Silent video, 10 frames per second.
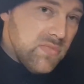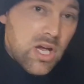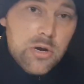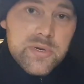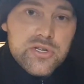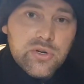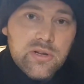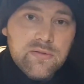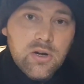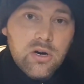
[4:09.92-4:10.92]
hope you enjoy
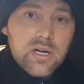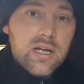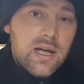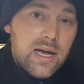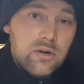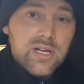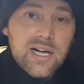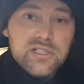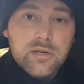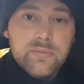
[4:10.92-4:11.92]
the vlog and I'll
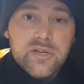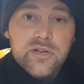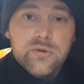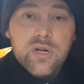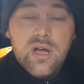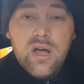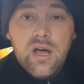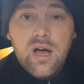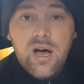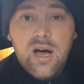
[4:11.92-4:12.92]
catch up you
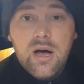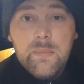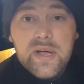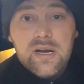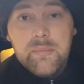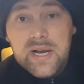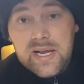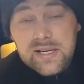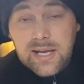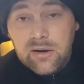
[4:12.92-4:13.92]
in a
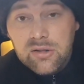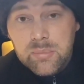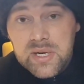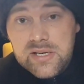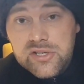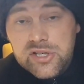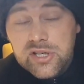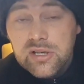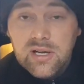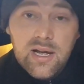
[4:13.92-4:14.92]
minute down on the beach.
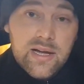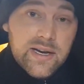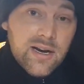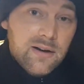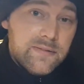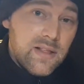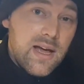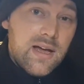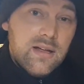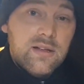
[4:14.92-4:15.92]
And then after
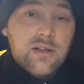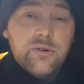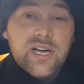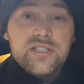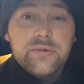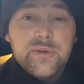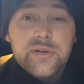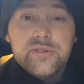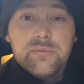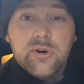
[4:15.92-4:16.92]
that, I'll catch up
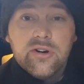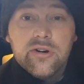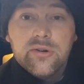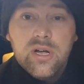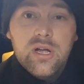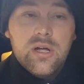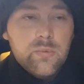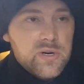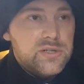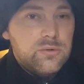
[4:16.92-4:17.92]
you tomorrow,
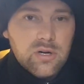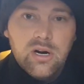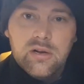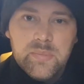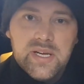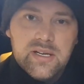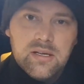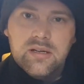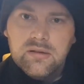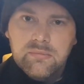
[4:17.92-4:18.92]
which will kind of be
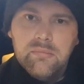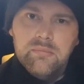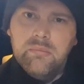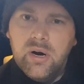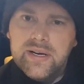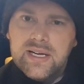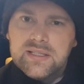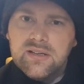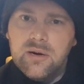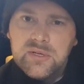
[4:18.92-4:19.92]
my
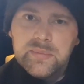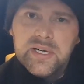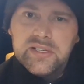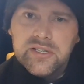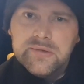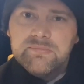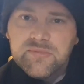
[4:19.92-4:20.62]
next time I speak to you.